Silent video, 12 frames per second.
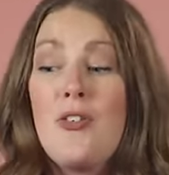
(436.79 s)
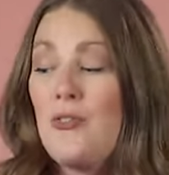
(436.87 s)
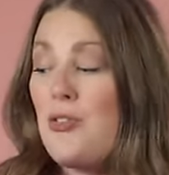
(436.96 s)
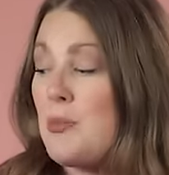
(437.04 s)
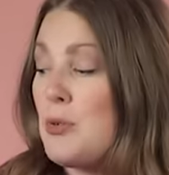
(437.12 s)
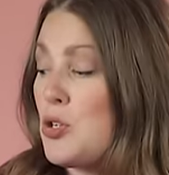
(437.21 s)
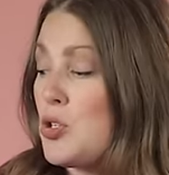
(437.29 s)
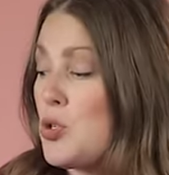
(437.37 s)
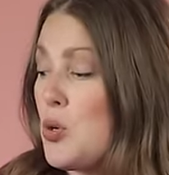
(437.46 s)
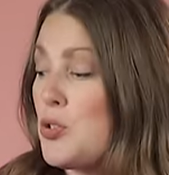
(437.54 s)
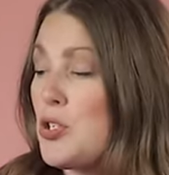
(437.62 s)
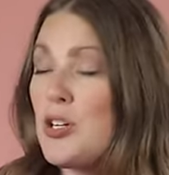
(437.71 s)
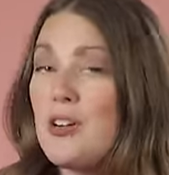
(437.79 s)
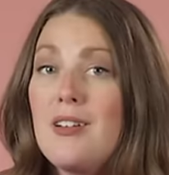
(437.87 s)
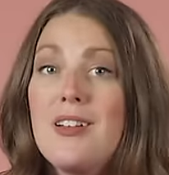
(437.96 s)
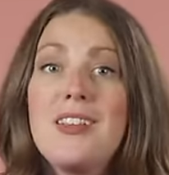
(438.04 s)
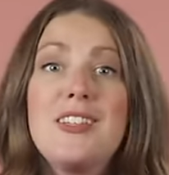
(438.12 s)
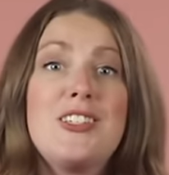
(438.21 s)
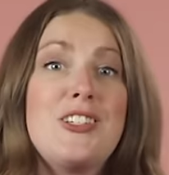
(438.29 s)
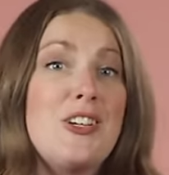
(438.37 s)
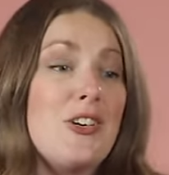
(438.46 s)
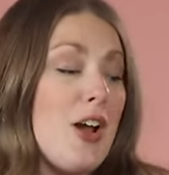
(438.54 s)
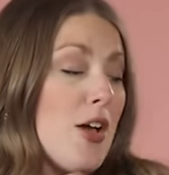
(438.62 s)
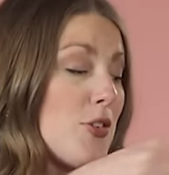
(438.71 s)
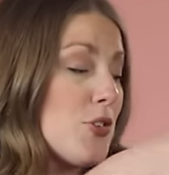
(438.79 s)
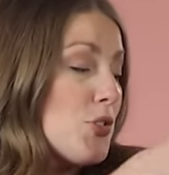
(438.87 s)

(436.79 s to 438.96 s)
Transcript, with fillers: From your shoulder to your other